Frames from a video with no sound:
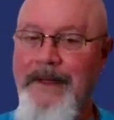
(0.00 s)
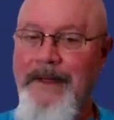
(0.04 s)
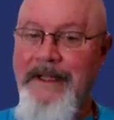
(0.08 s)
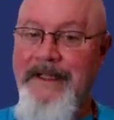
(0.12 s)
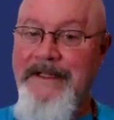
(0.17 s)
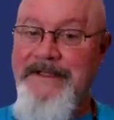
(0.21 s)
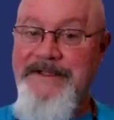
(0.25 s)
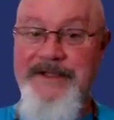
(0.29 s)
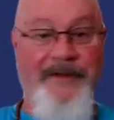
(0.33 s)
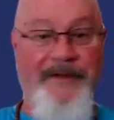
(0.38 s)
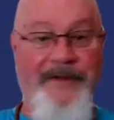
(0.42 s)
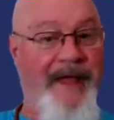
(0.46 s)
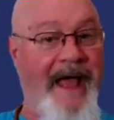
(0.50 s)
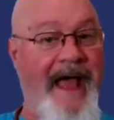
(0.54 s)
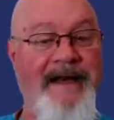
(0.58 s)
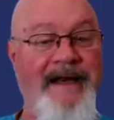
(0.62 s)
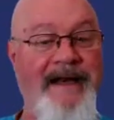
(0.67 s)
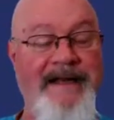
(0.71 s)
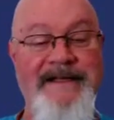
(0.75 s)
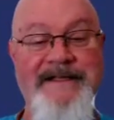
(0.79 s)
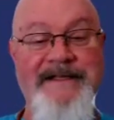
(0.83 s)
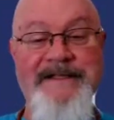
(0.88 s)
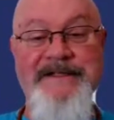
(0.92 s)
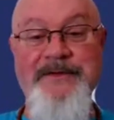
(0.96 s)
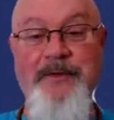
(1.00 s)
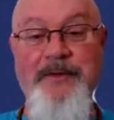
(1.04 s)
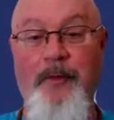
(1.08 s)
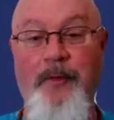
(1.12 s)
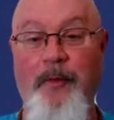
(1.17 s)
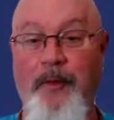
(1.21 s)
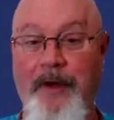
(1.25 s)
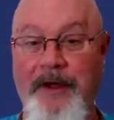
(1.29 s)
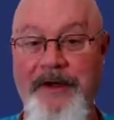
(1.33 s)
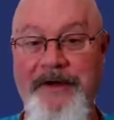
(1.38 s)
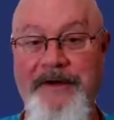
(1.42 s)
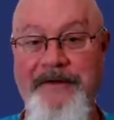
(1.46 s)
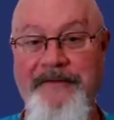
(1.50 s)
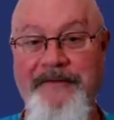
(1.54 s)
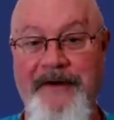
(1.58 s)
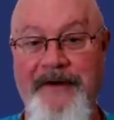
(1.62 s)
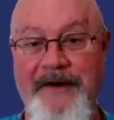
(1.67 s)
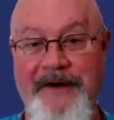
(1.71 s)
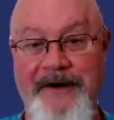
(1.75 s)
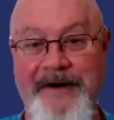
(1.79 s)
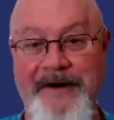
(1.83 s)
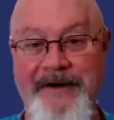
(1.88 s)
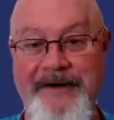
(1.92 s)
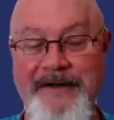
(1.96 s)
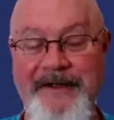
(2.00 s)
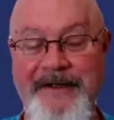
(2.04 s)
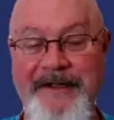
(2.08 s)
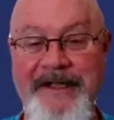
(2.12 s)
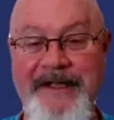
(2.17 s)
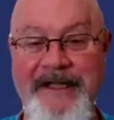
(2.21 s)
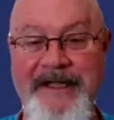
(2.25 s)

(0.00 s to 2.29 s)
So that is one of our